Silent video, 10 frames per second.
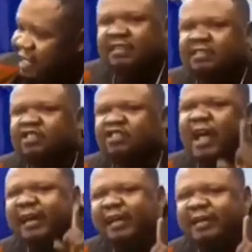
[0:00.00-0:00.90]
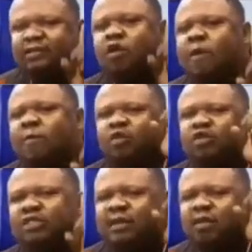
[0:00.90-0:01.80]
Chinese come to
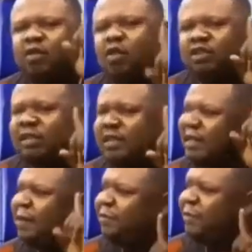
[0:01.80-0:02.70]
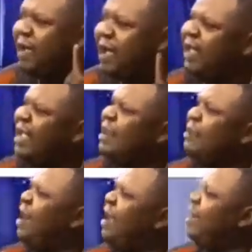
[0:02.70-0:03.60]
sign contract in Africa in
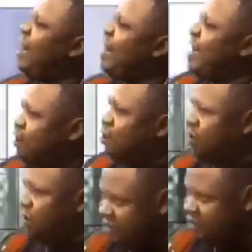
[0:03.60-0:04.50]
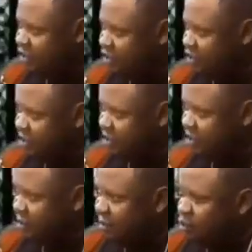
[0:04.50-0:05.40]
Mandarin, not English.
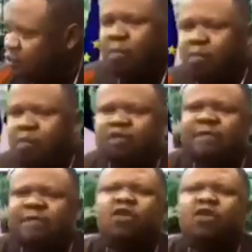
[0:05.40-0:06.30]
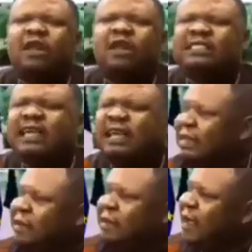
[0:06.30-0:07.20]
So most of the contract China
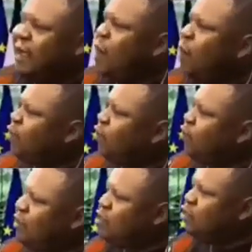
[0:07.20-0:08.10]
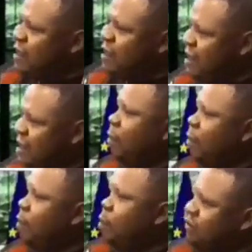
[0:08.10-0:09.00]
signs in Africa, our authorities don't read them
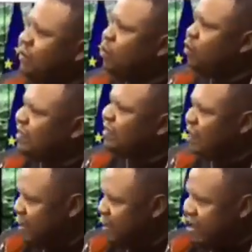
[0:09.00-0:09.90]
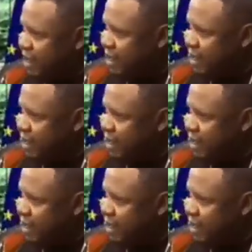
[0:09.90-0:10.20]
because most of them don't understand Mandarin.